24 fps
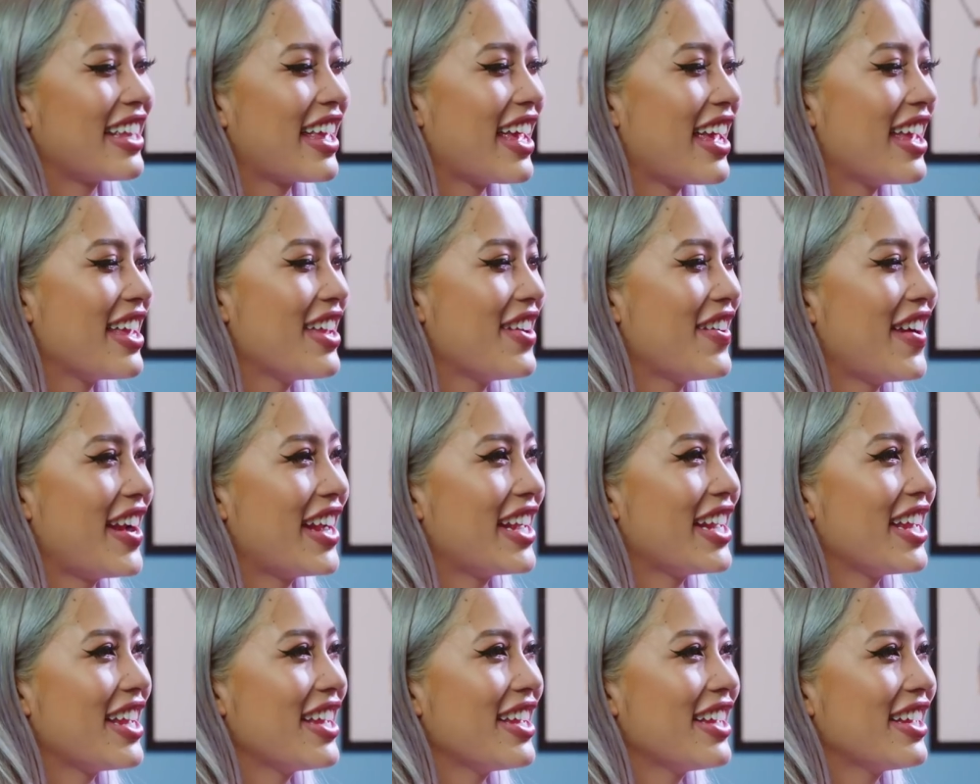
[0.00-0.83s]
Yeah. Okay, you
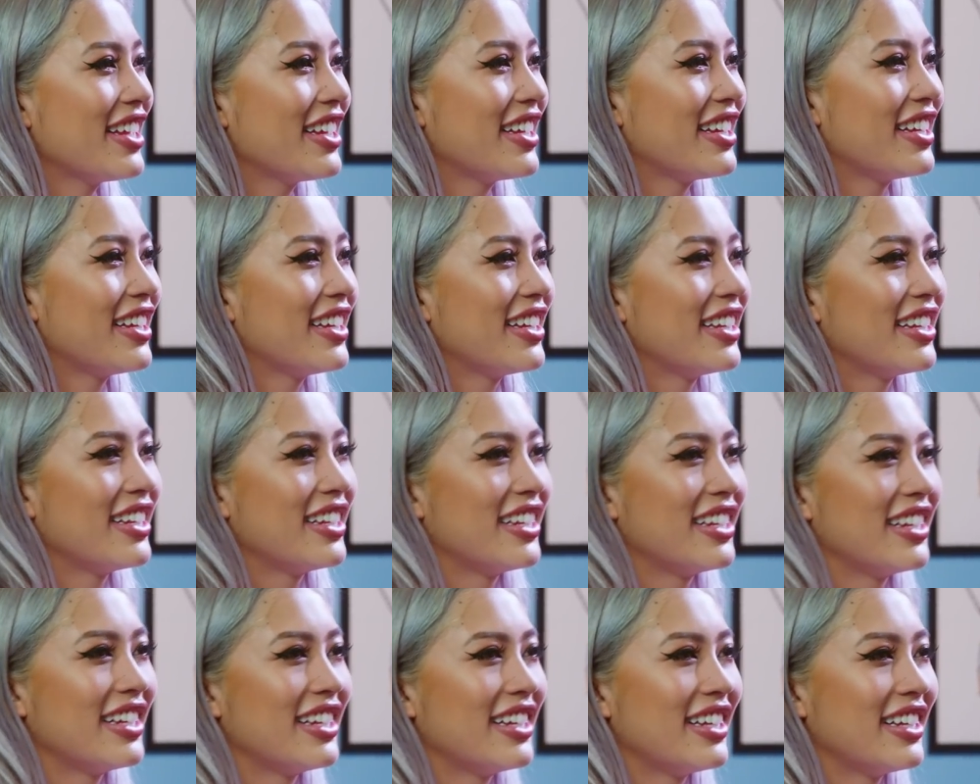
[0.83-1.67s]
ready? All right.
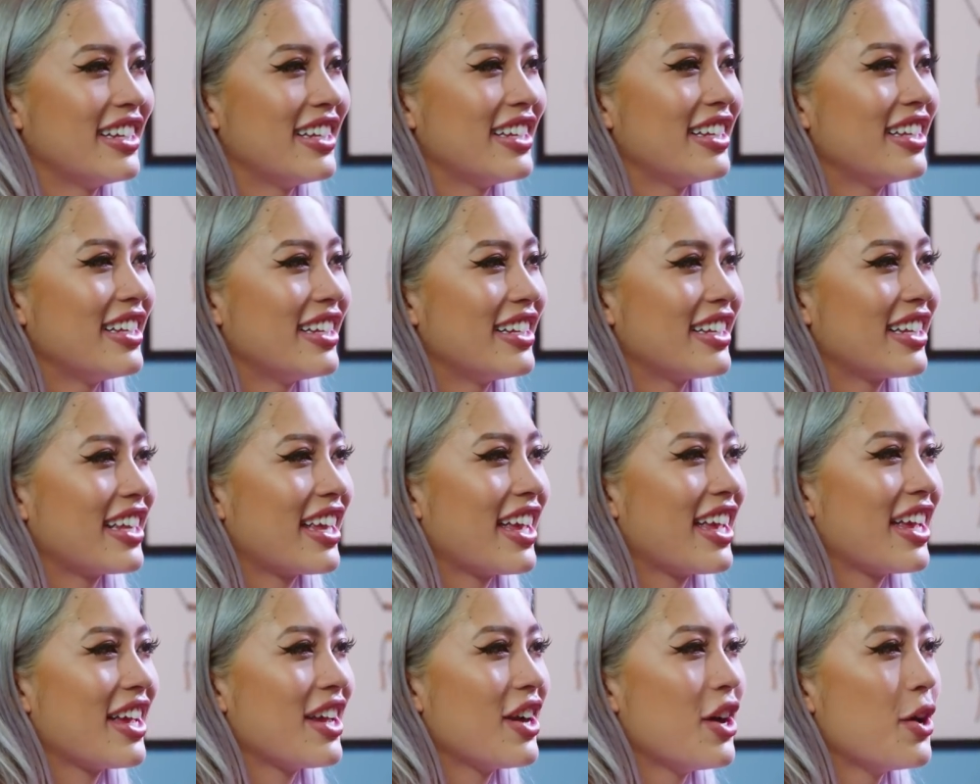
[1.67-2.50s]
Yeah.
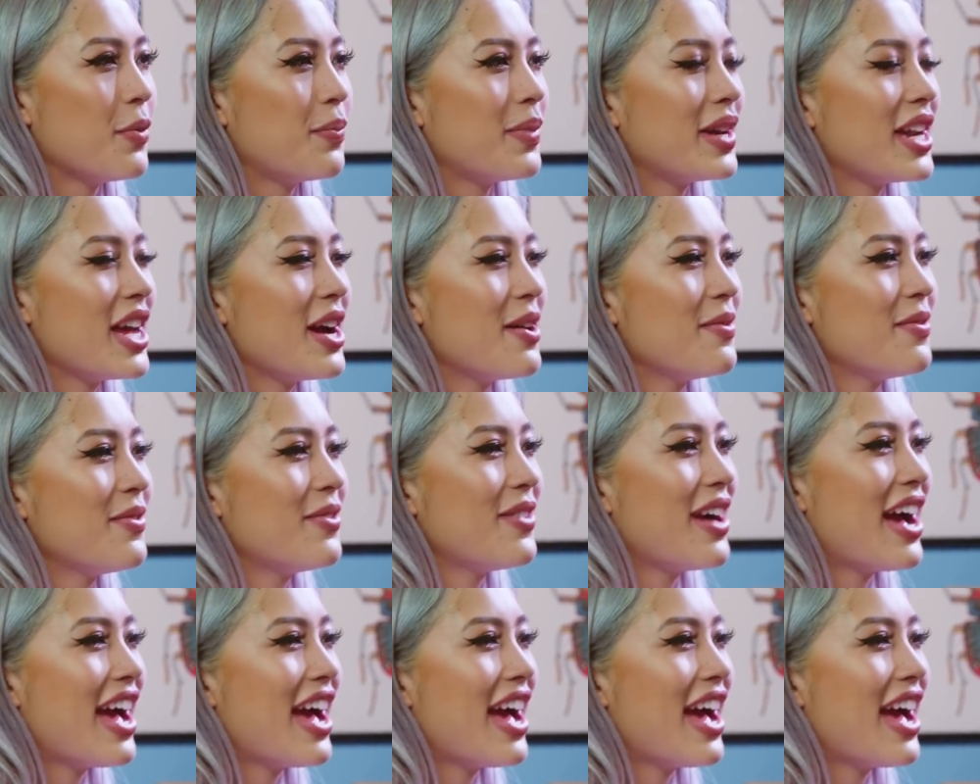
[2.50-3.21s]
All right, okay, open your mouth.